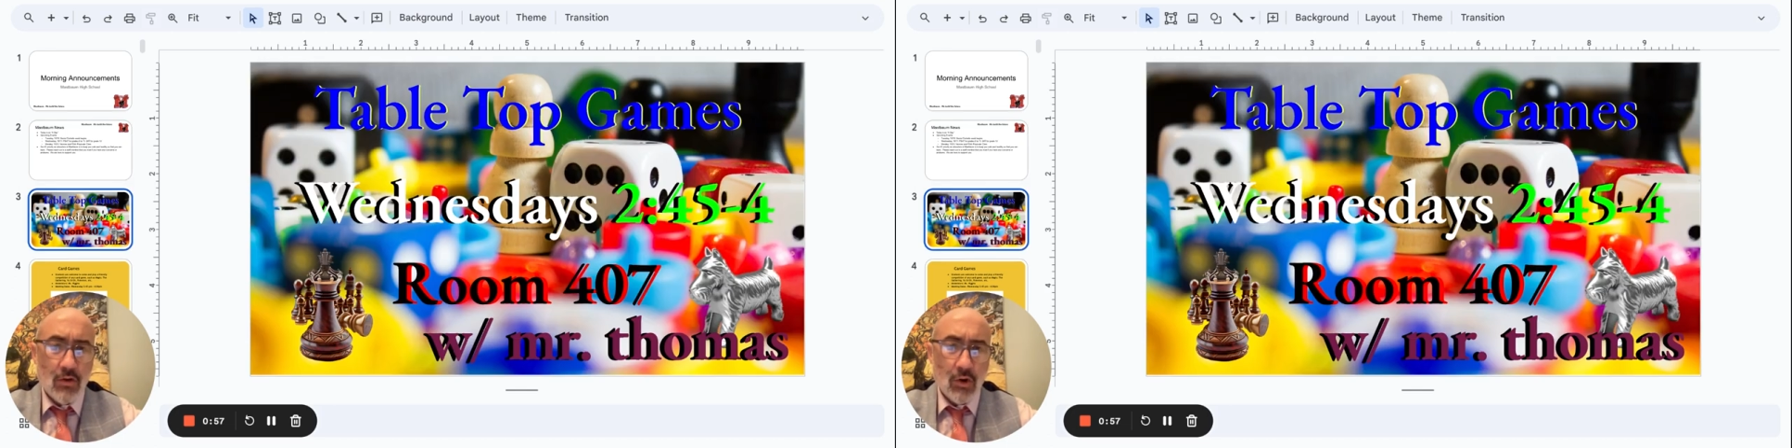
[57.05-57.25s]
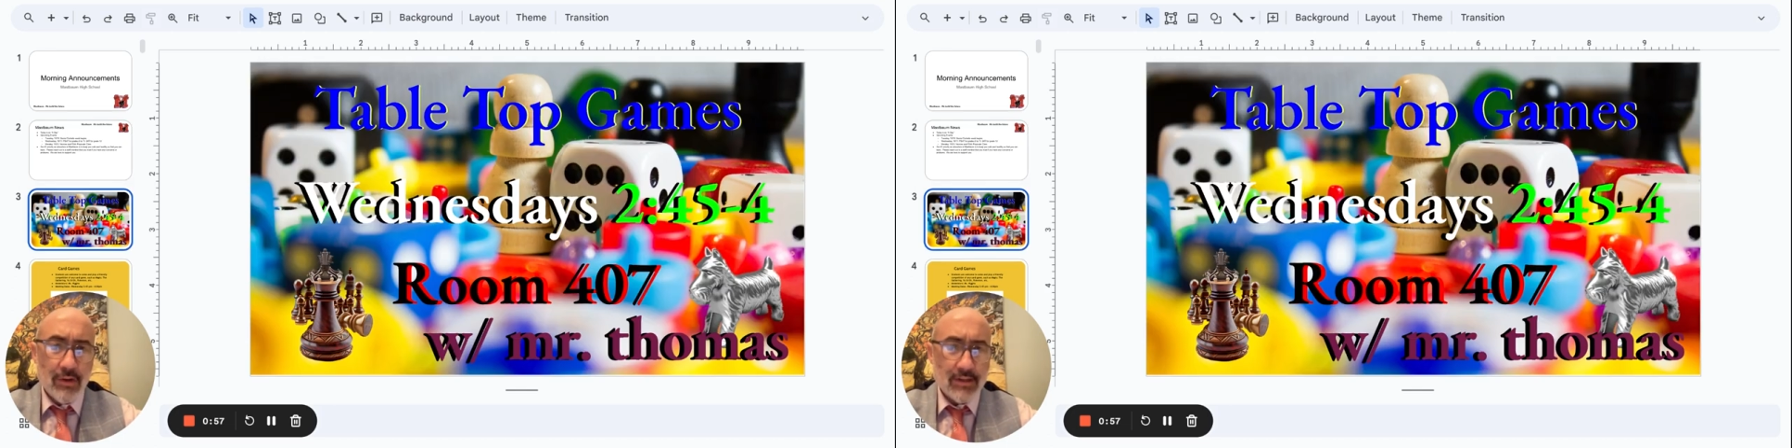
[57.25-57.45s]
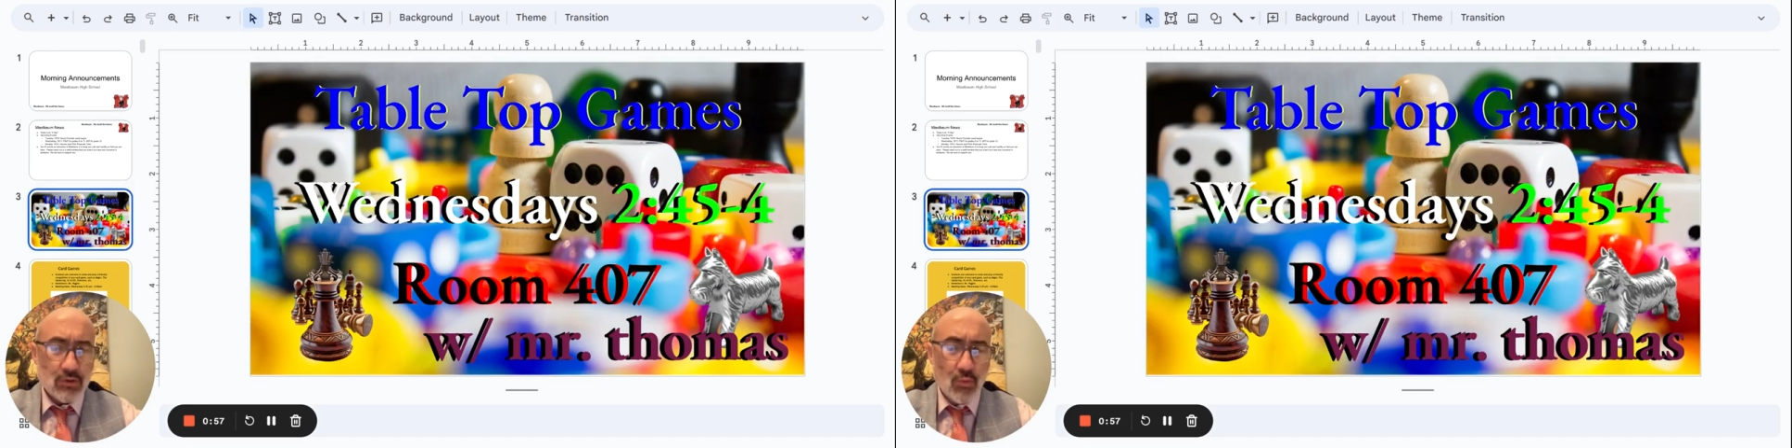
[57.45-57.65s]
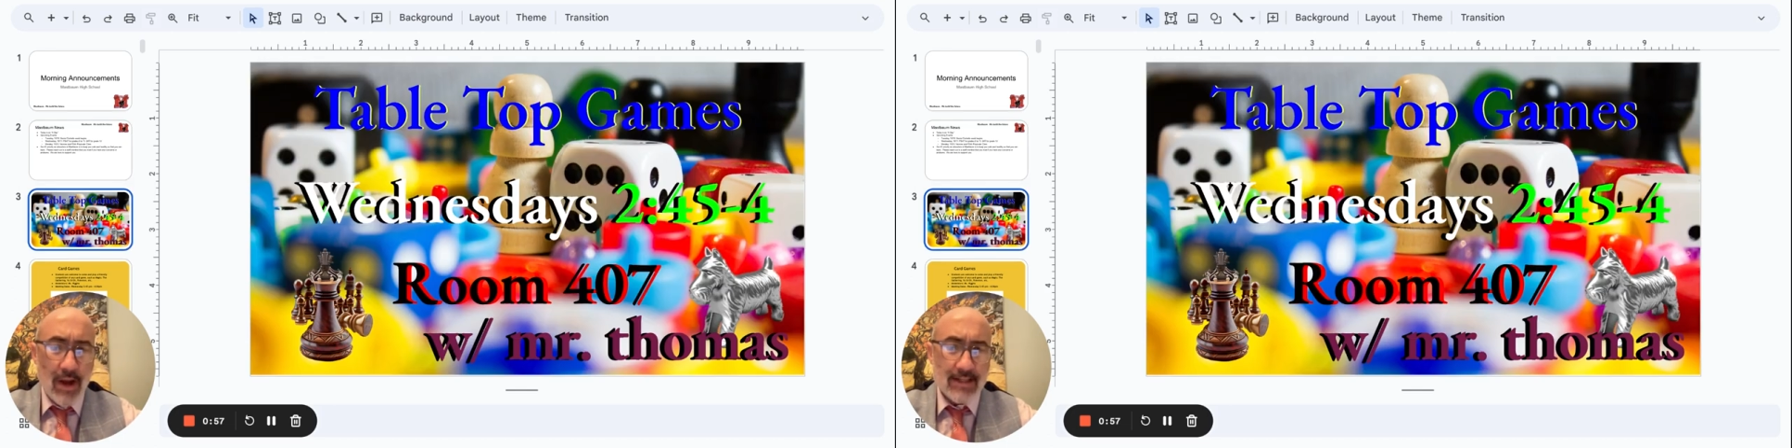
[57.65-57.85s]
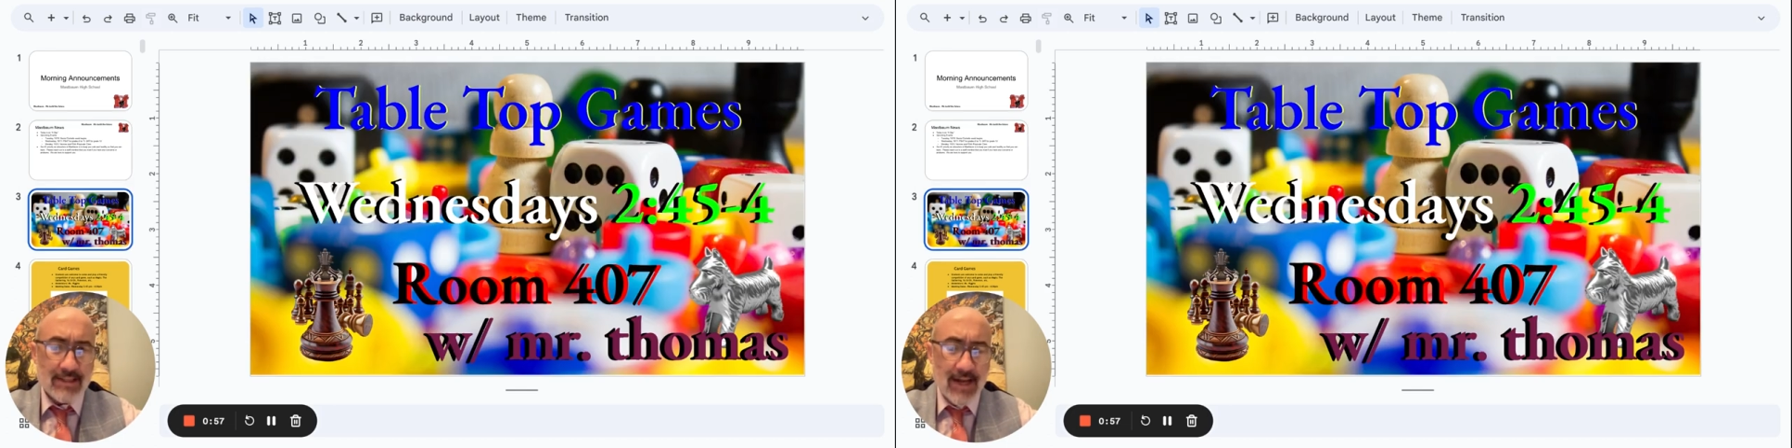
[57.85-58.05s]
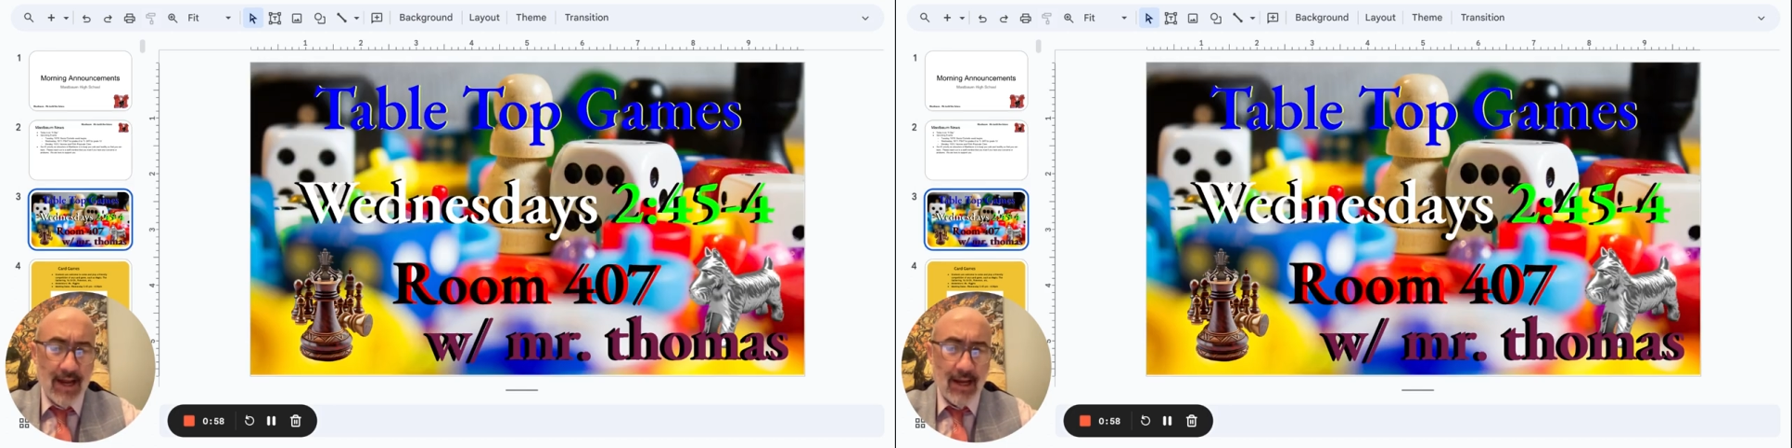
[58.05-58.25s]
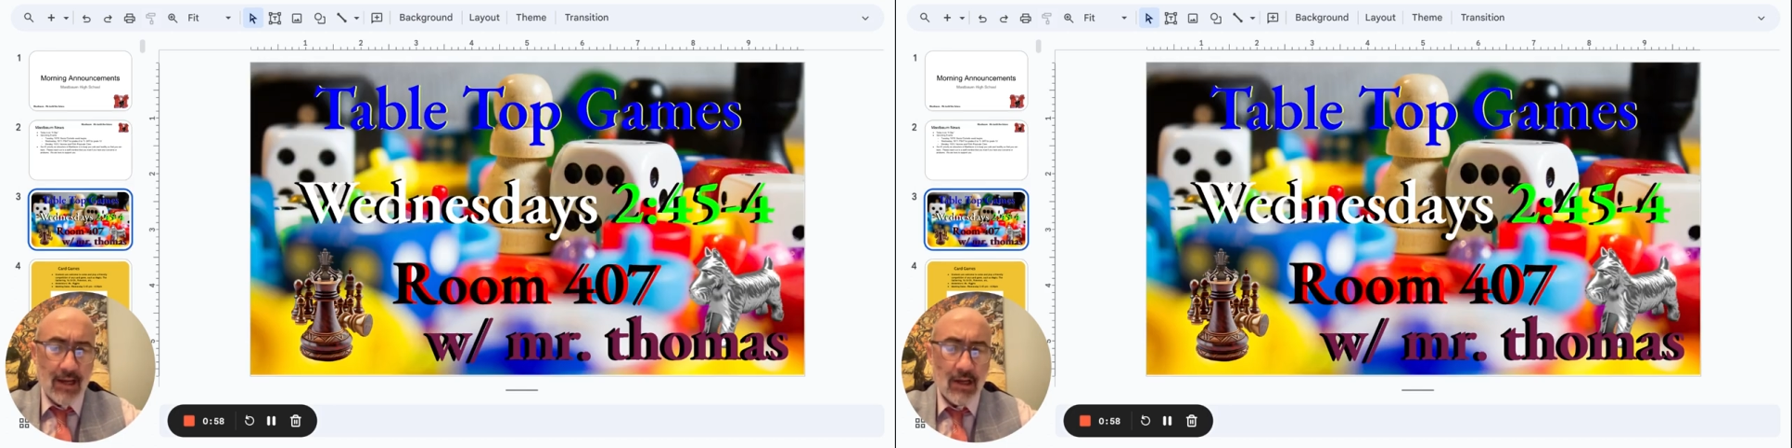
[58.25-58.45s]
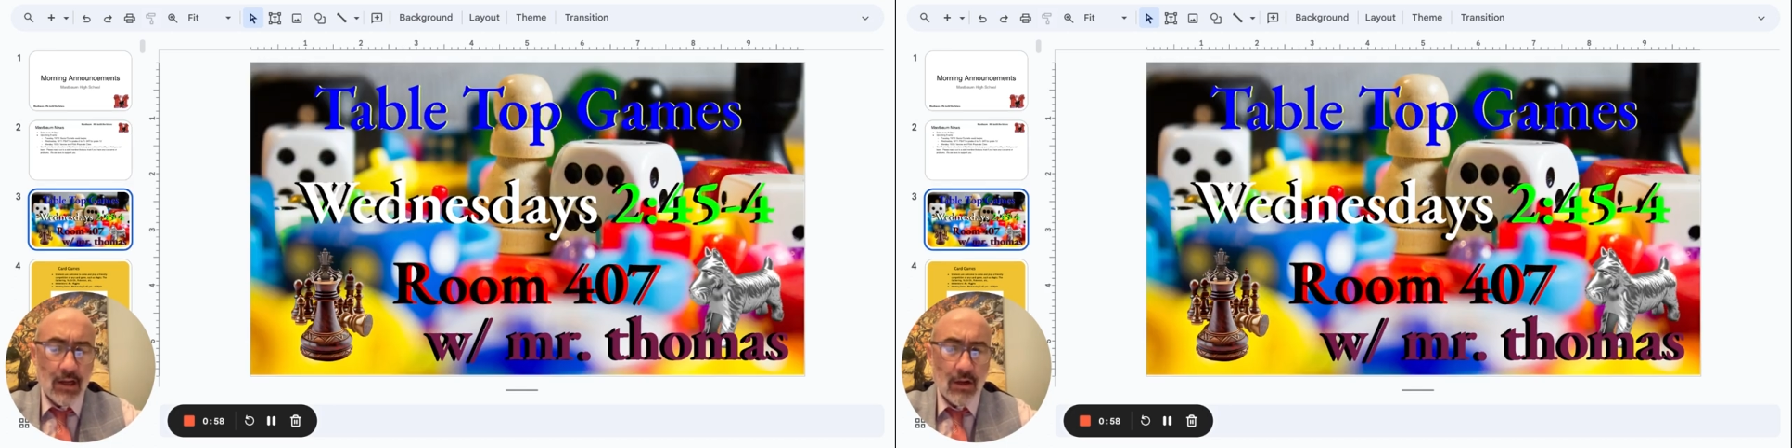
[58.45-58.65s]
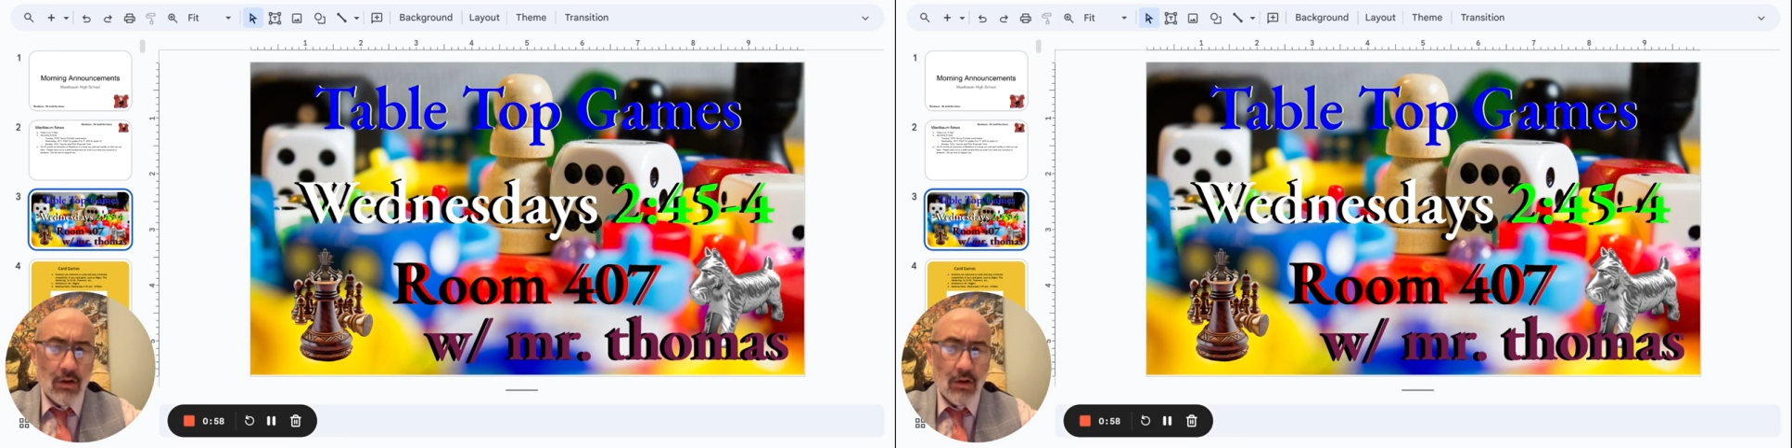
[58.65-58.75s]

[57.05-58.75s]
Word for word: on this Wednesday.